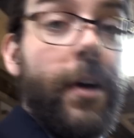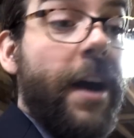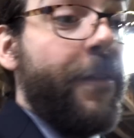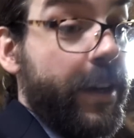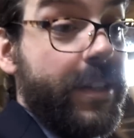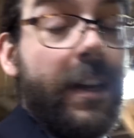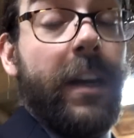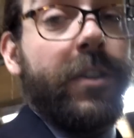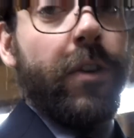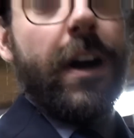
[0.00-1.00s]
Graphic
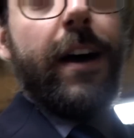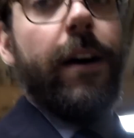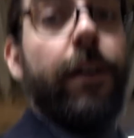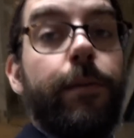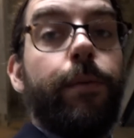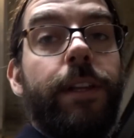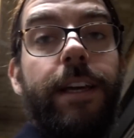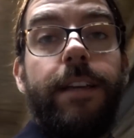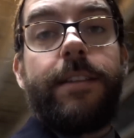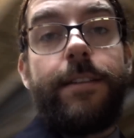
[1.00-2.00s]
Stock Trial,
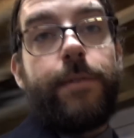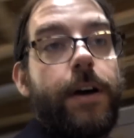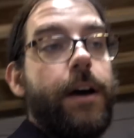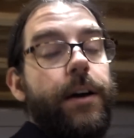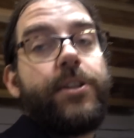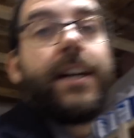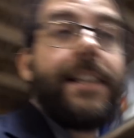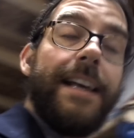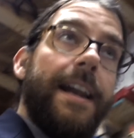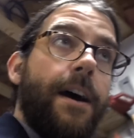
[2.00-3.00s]
please uh, check
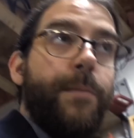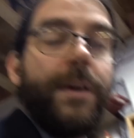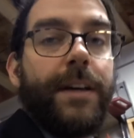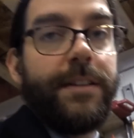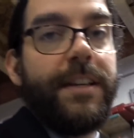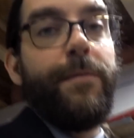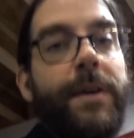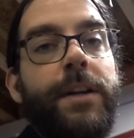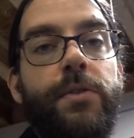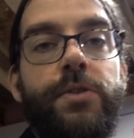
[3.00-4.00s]
that out because they've
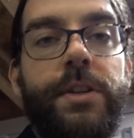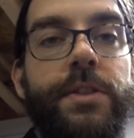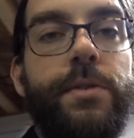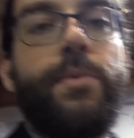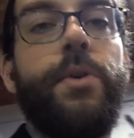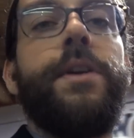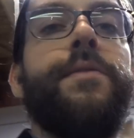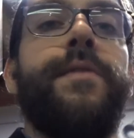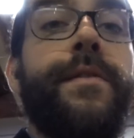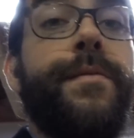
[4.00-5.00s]
been hugely
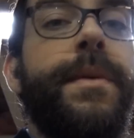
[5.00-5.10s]
supportive of